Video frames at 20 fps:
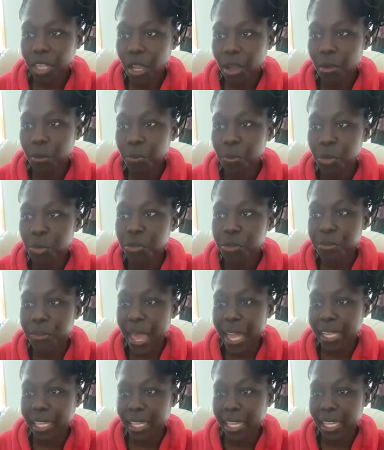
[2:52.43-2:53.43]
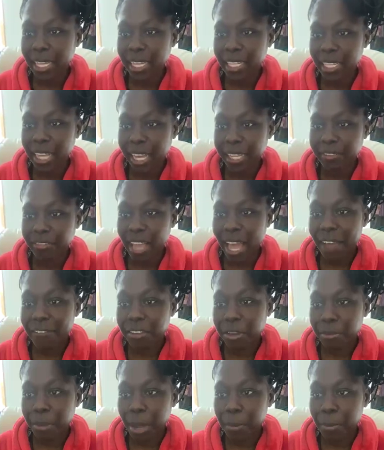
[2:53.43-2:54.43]
moving back in, like,
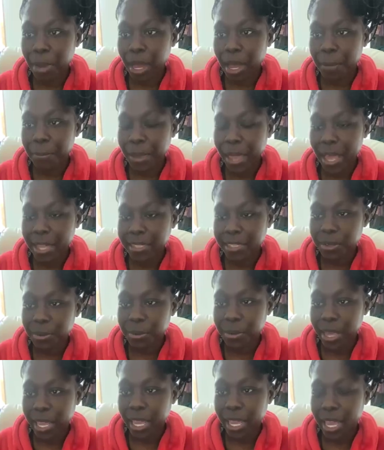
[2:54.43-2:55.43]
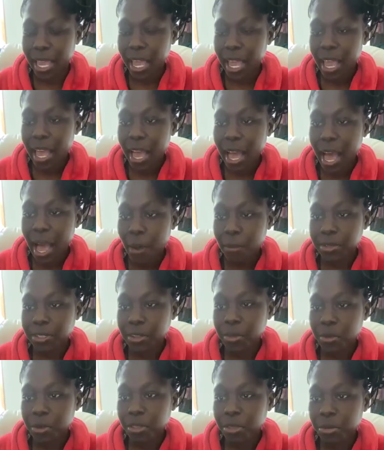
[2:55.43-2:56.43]
after my mom passed away. I was
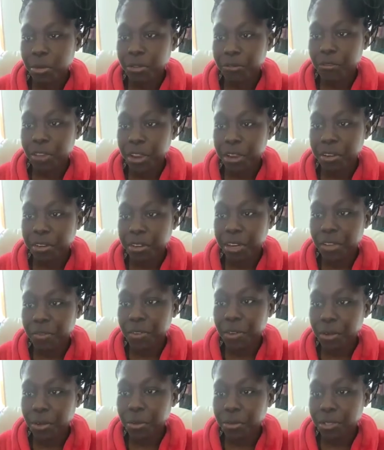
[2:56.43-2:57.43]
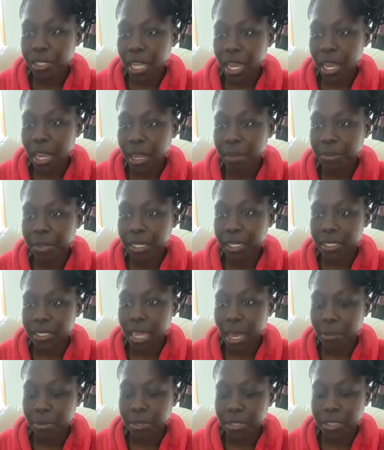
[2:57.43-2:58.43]
going through a very difficult time because
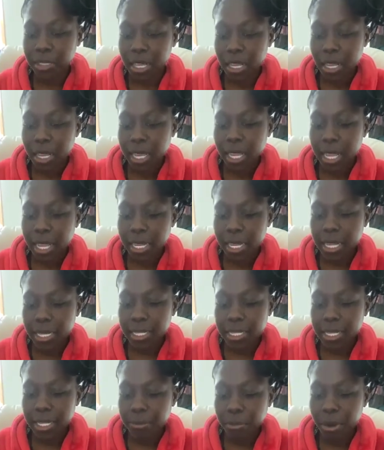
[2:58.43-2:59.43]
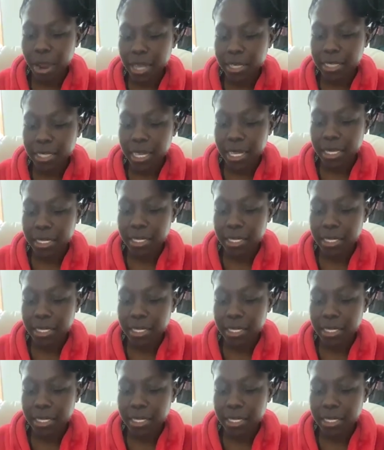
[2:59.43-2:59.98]
I was in this process